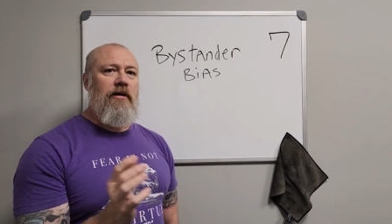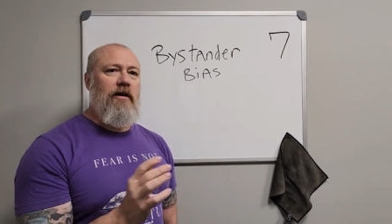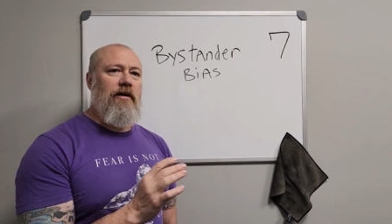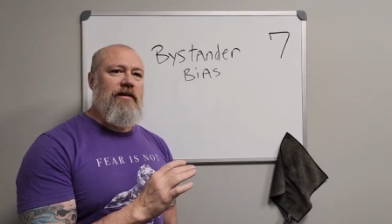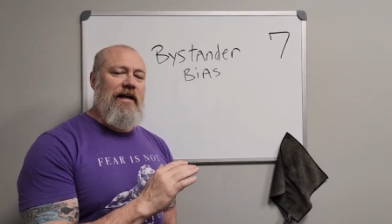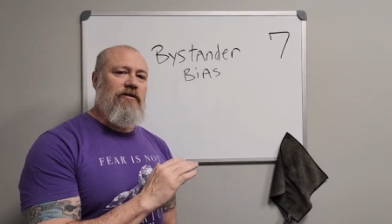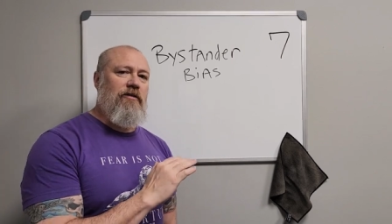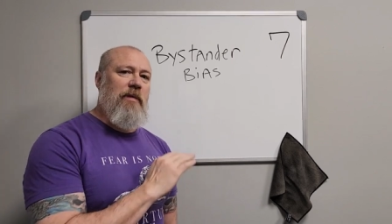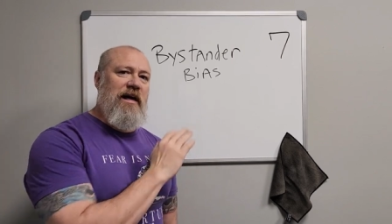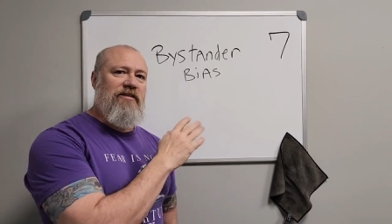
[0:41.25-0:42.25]
Uh, that's
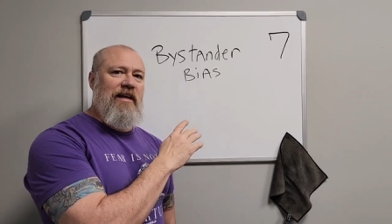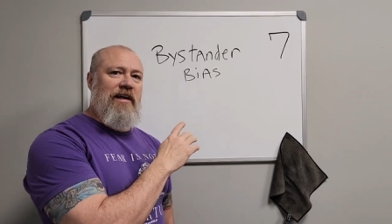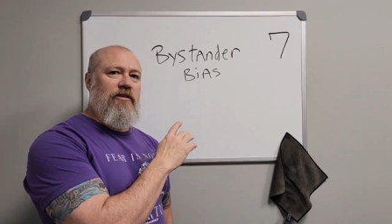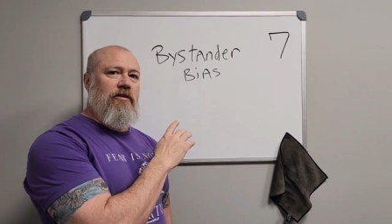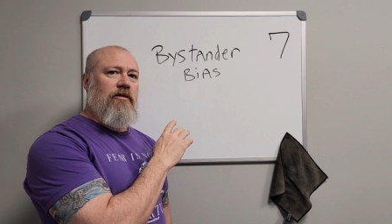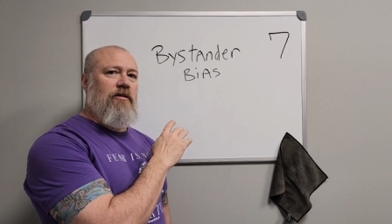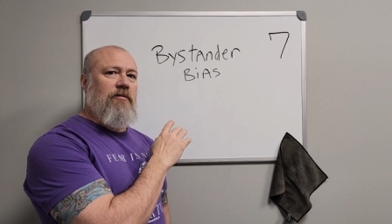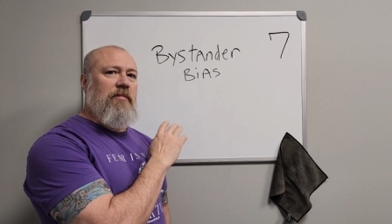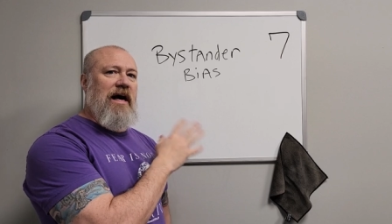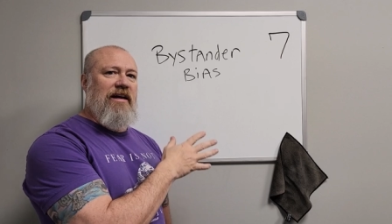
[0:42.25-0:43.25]
the bystander
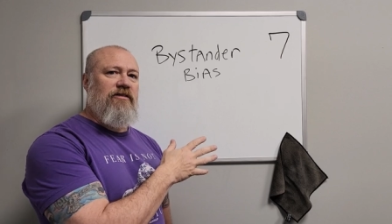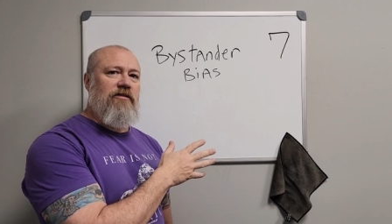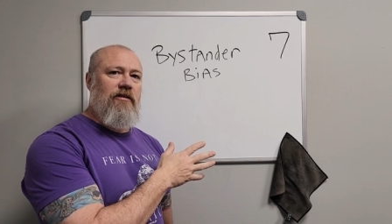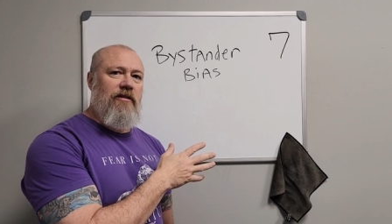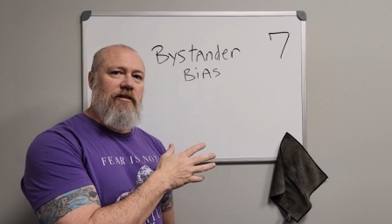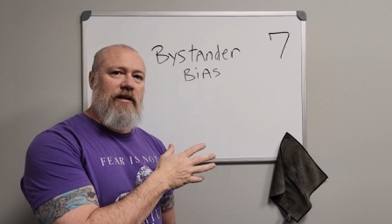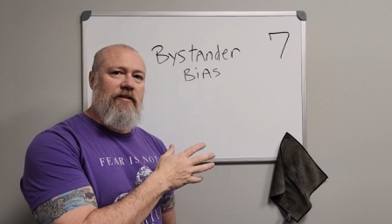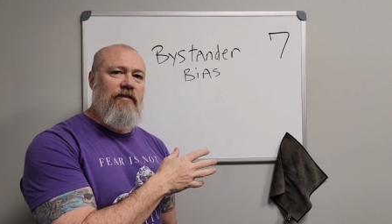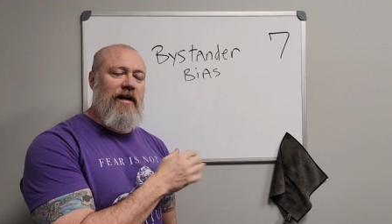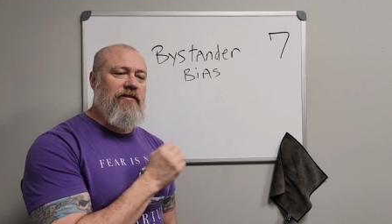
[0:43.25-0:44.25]
bias uh, in
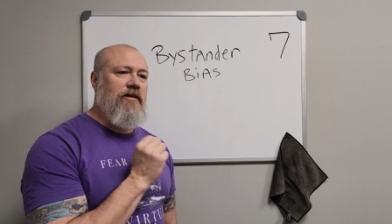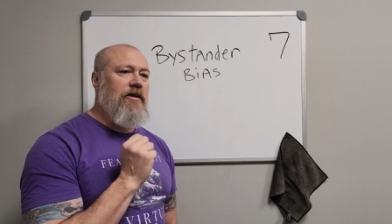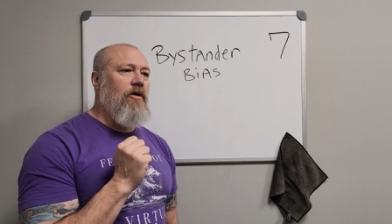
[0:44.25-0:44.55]
effect.